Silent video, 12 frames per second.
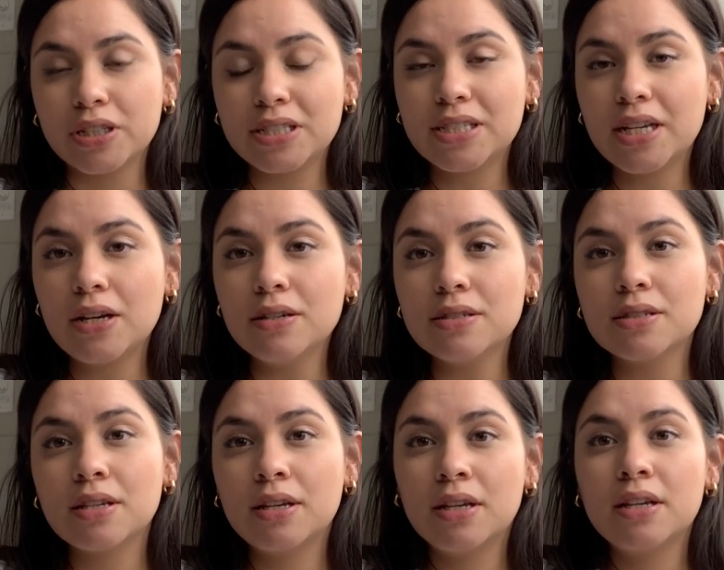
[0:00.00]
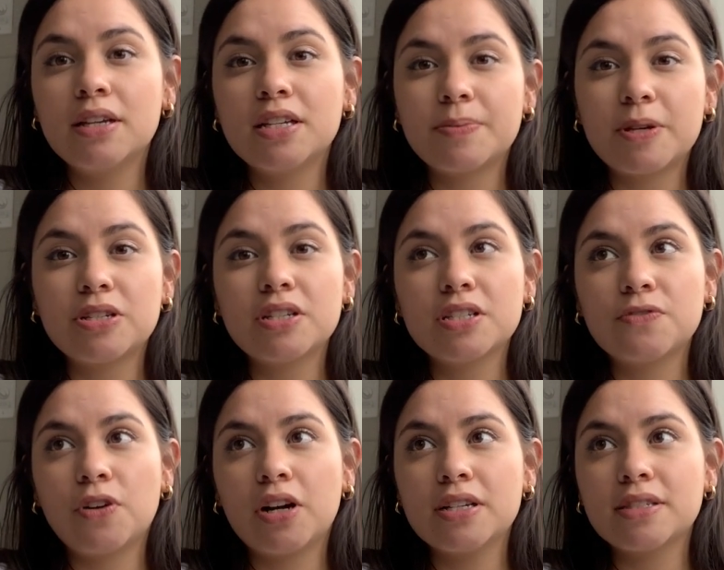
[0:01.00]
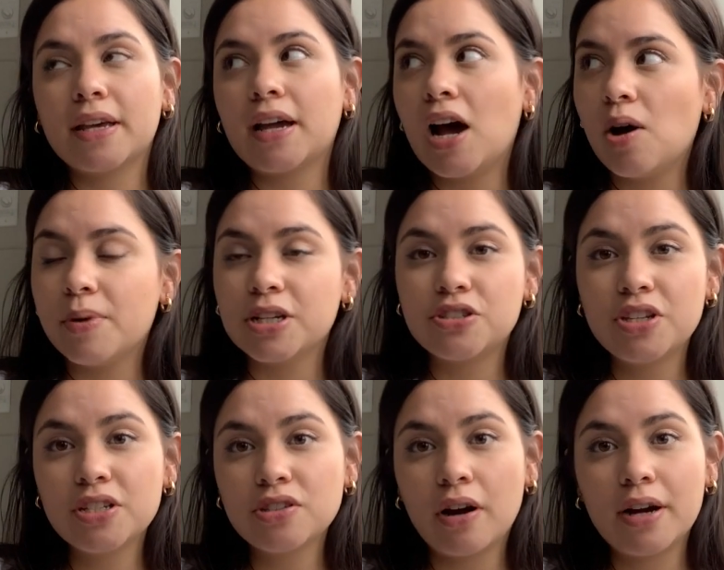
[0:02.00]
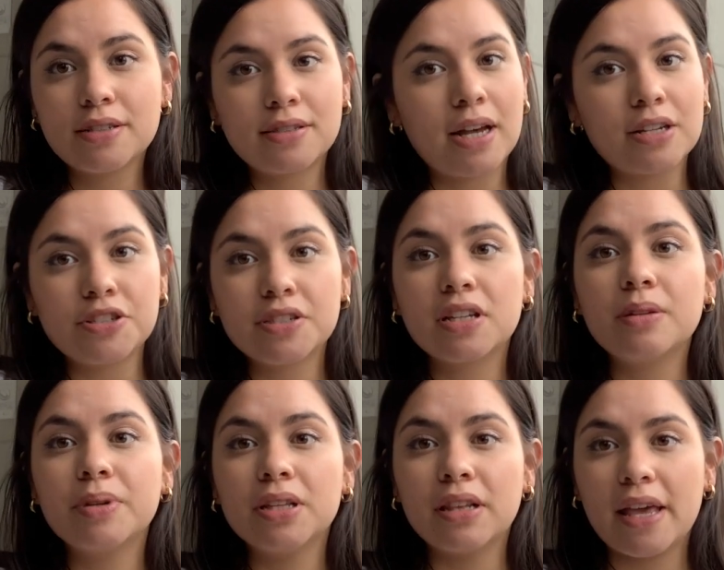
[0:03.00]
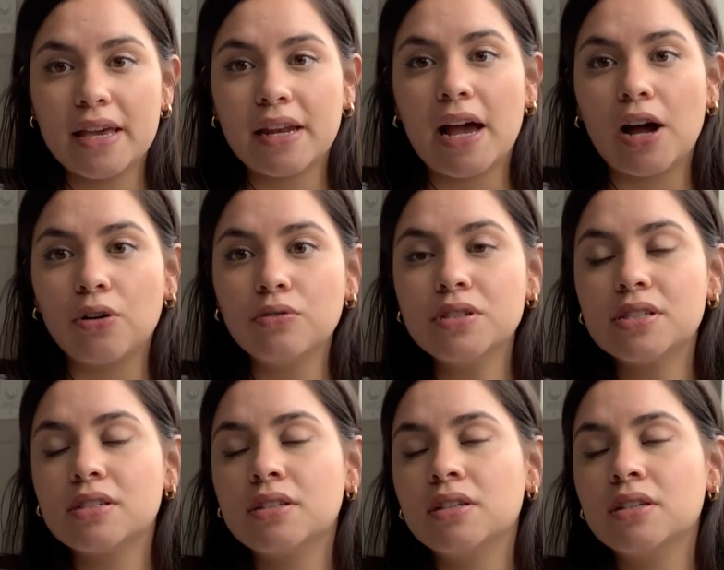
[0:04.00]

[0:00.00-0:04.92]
details, especially as far as like how much things are. It's not just gonna be laid out.